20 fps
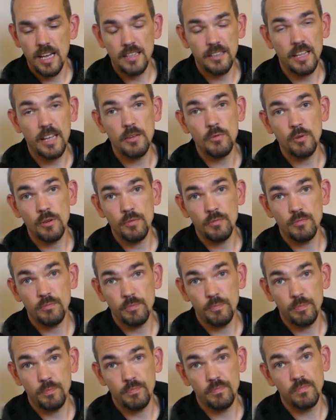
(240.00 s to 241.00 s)
and they
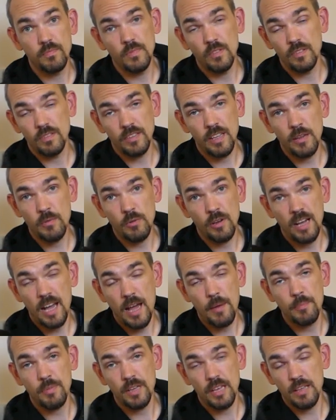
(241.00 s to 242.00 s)
were
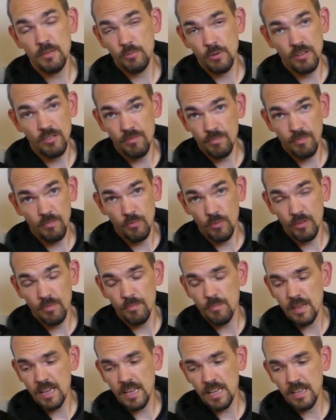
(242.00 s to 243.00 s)
happy with
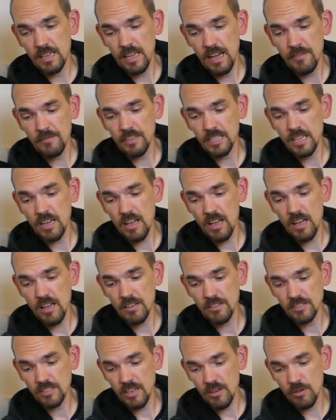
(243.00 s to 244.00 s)
me having
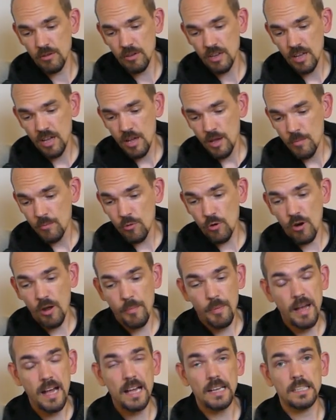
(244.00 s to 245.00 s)
her, so brought
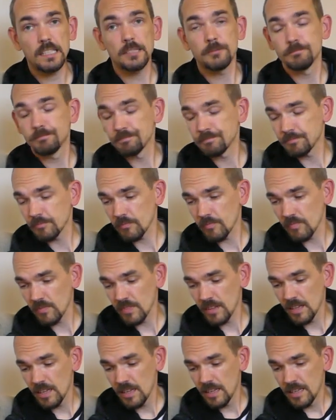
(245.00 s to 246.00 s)
her back,
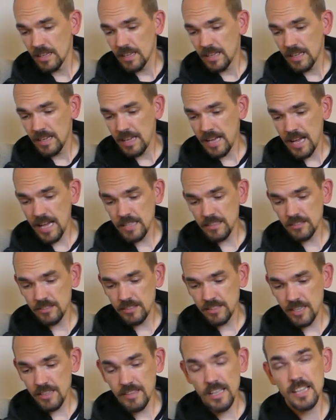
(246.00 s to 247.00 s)

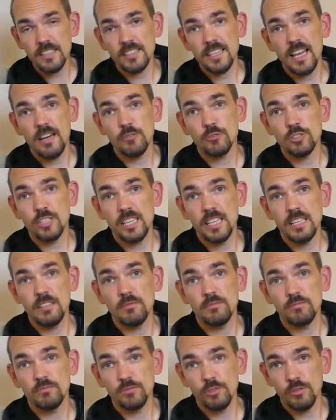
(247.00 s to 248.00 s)
and that's how
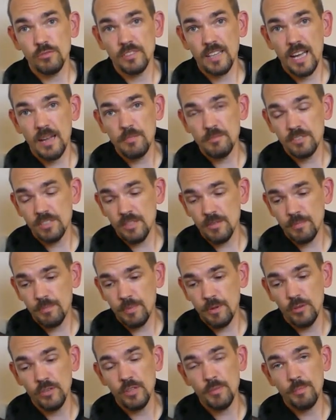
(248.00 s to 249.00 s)
she sort of came to
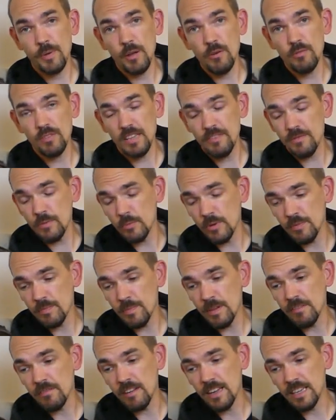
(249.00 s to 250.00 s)
be on the boat living with
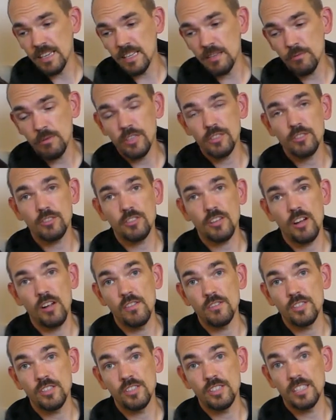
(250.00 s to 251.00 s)
me really, which
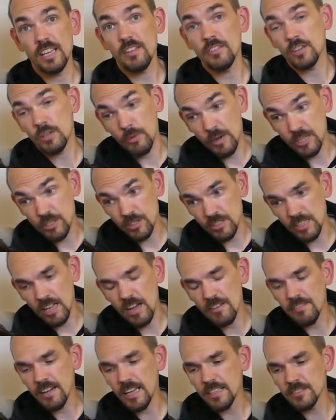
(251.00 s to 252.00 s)
answers another question
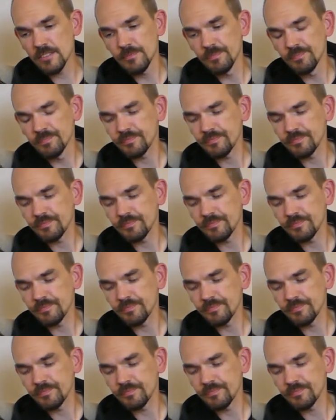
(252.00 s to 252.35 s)
that I've had.